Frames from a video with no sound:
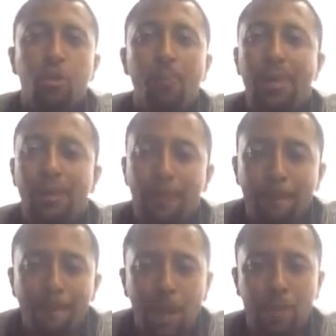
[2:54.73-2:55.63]
you'll be in a
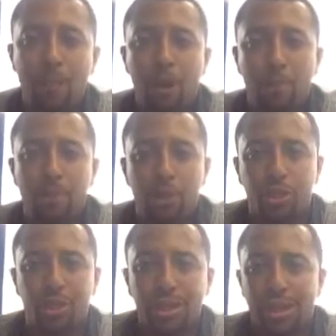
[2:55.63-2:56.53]
much better
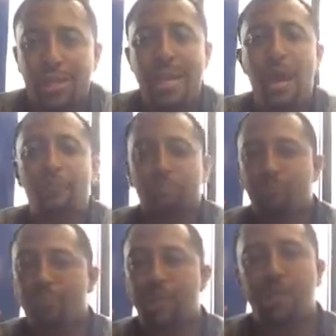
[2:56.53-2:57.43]
position. Now,
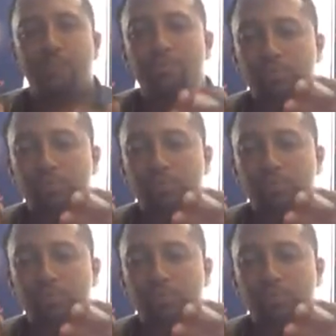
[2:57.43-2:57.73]
uh,